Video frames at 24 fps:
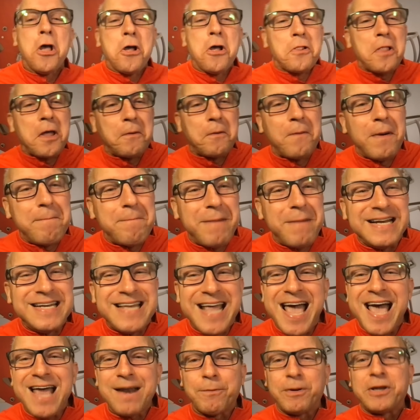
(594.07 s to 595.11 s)
Like what my
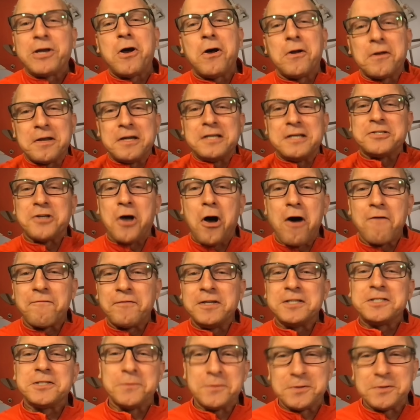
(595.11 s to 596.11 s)
dad, we called it his office.